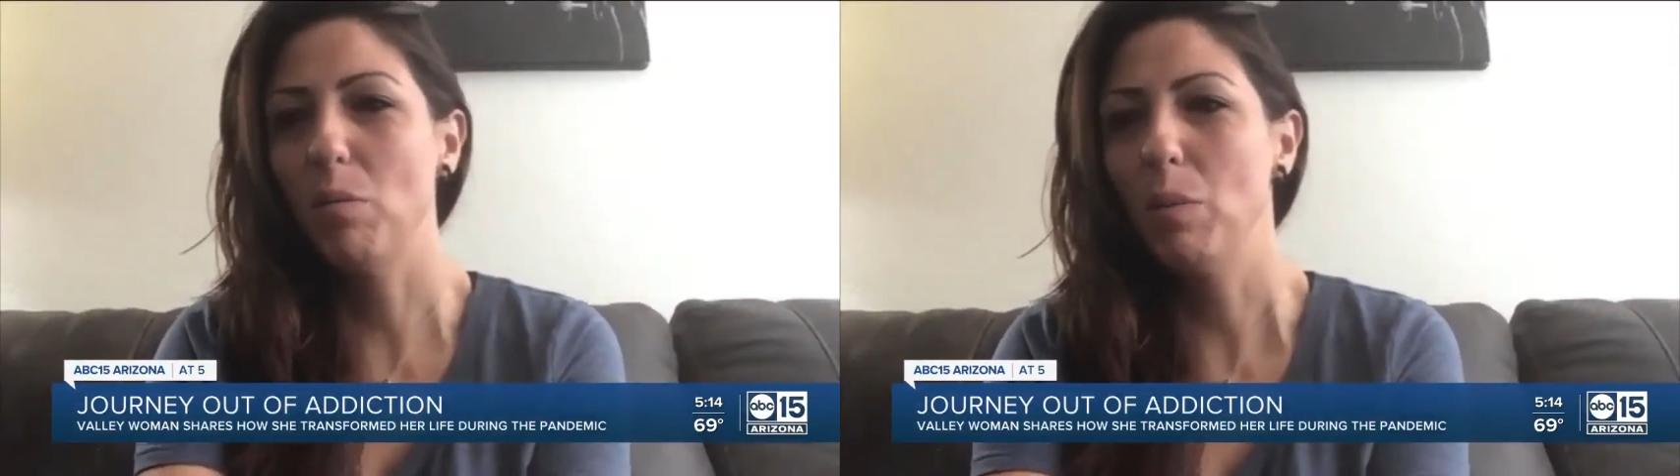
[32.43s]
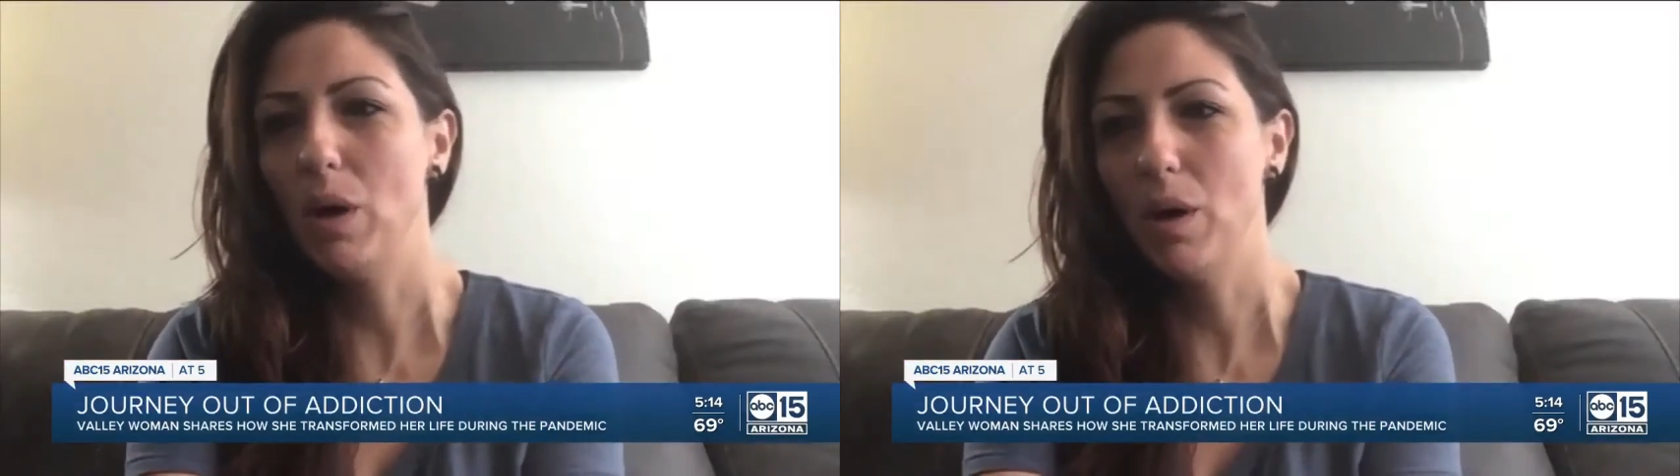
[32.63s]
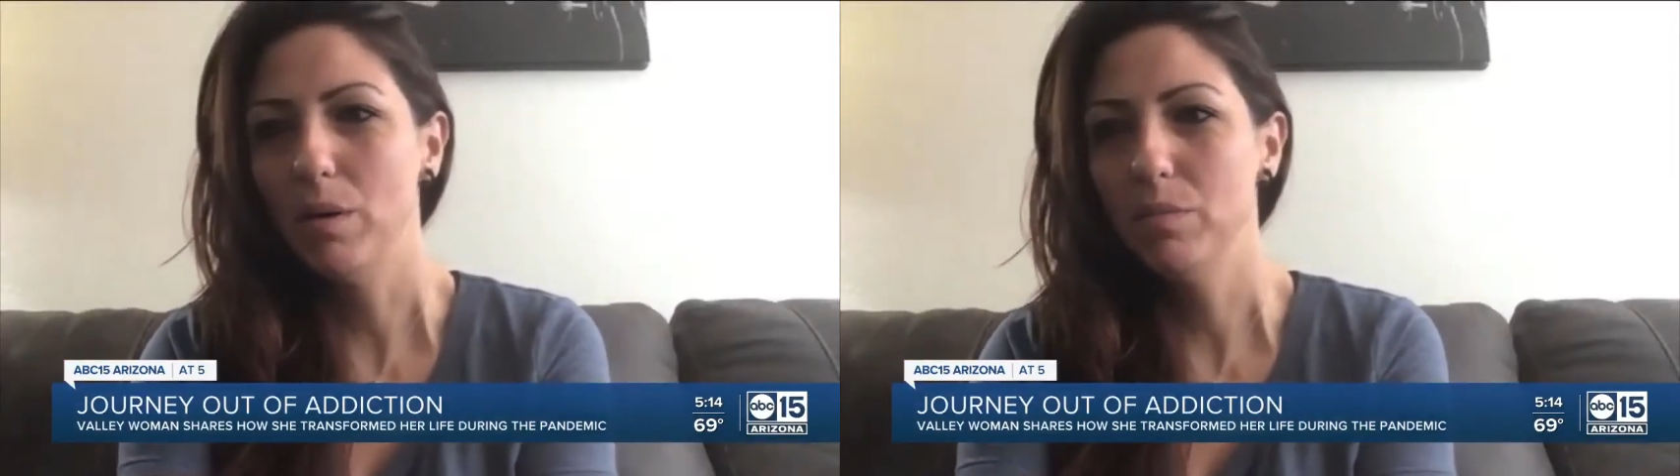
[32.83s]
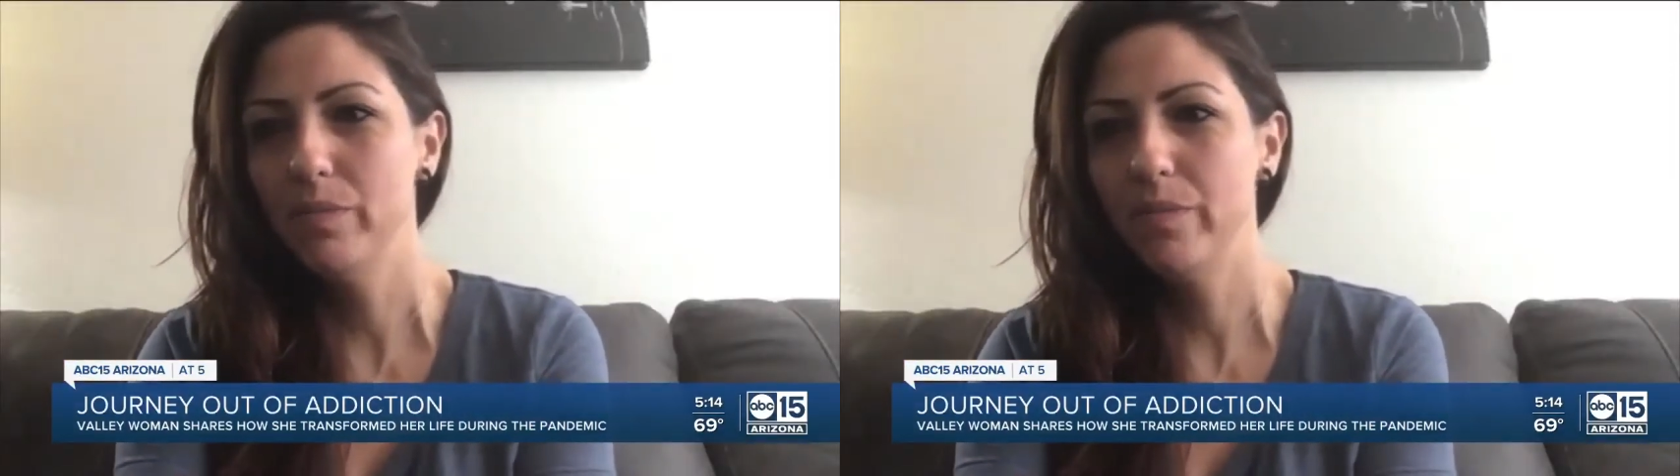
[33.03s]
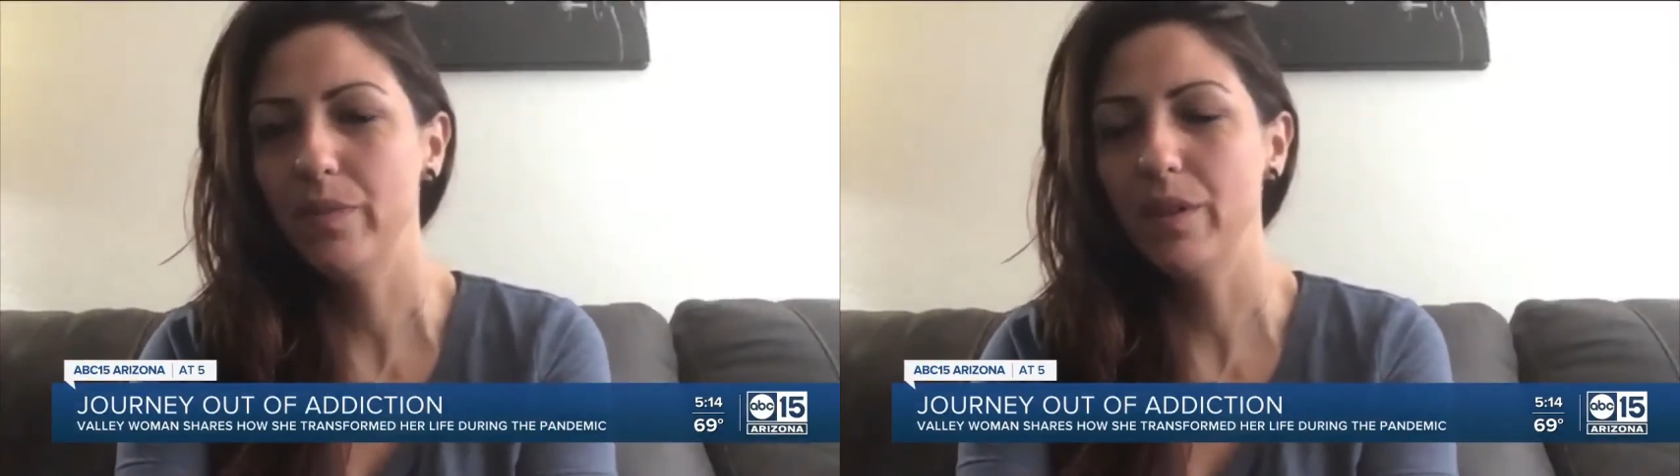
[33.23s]
mom.
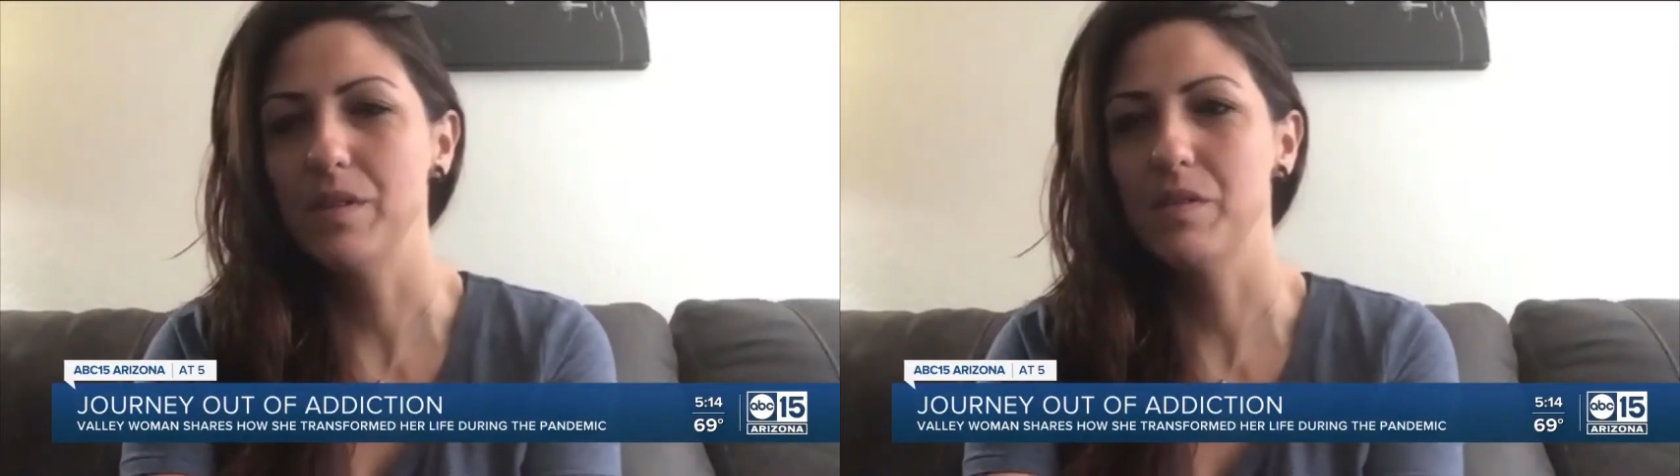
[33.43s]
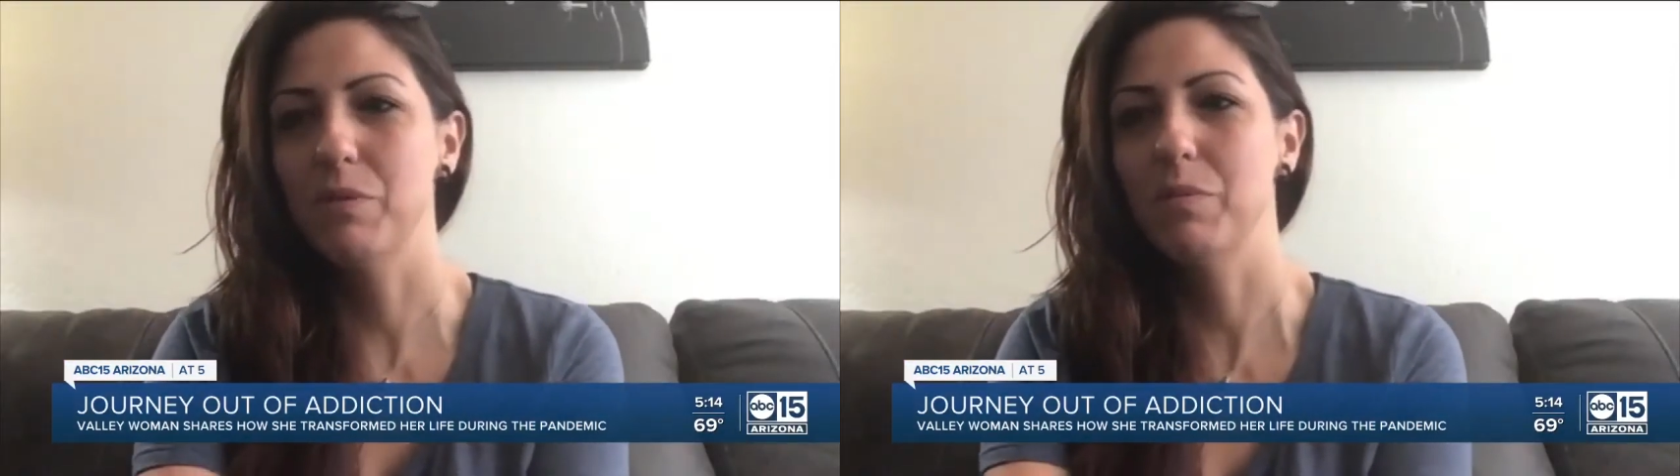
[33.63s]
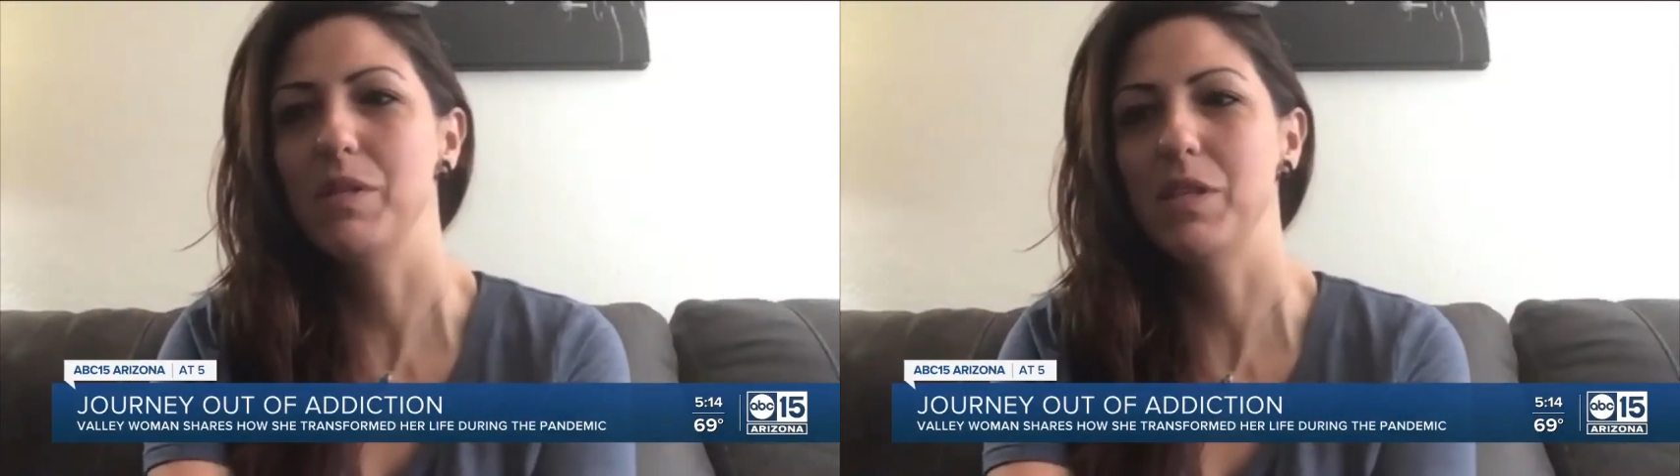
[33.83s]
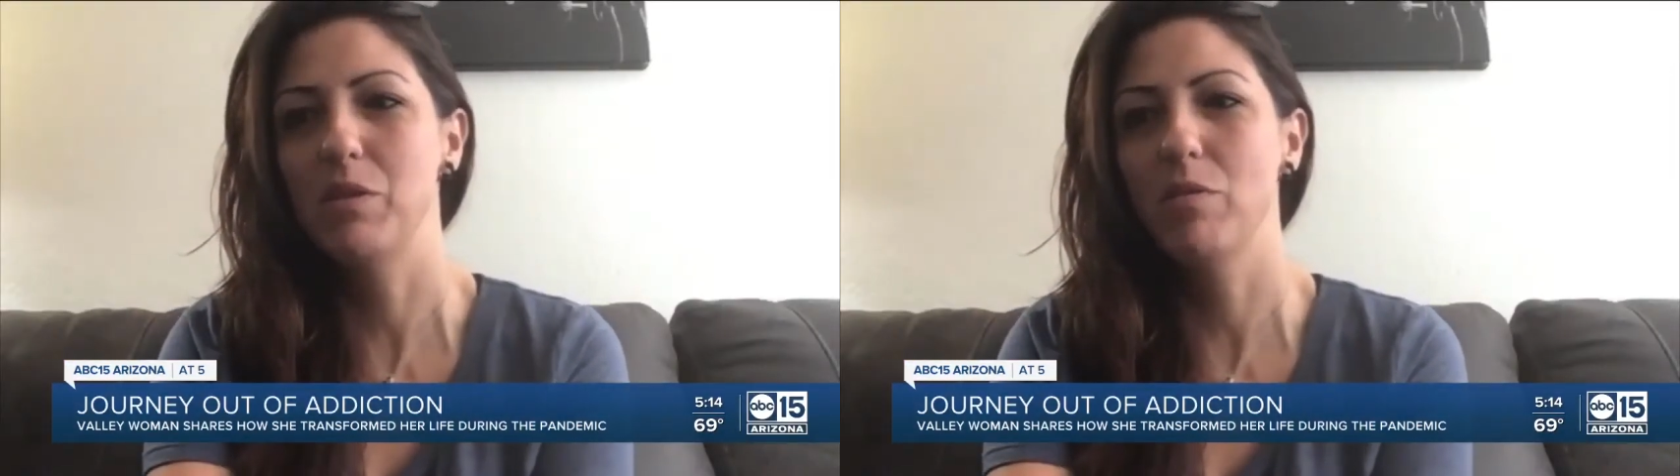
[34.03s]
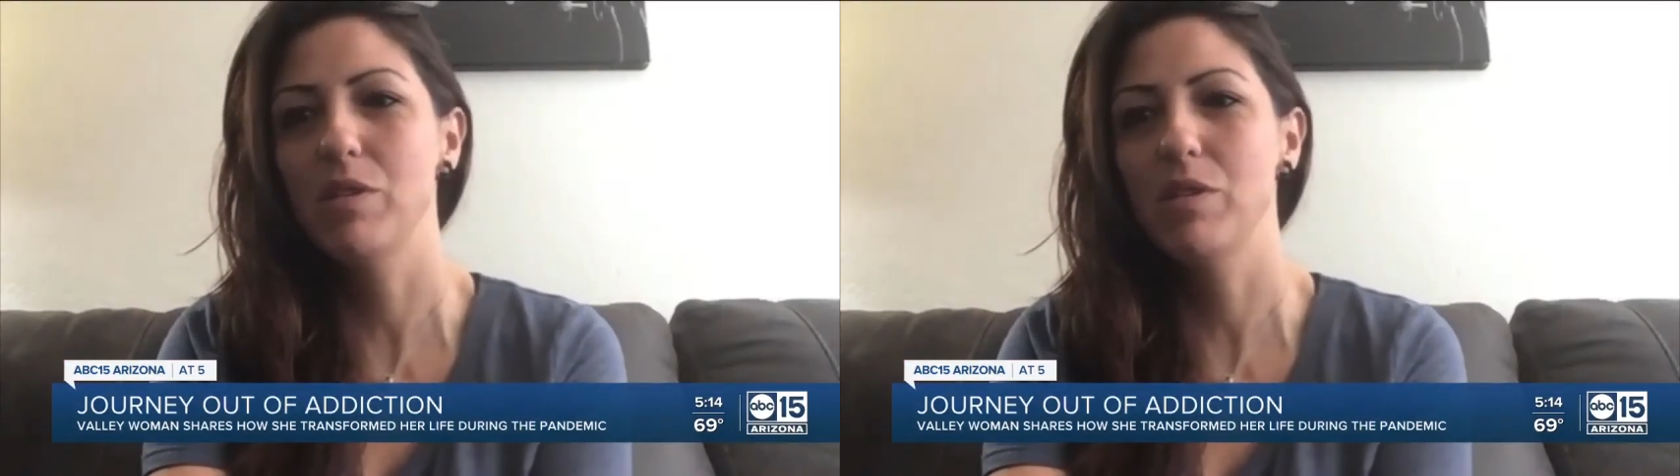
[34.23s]
That's with my 6-year-old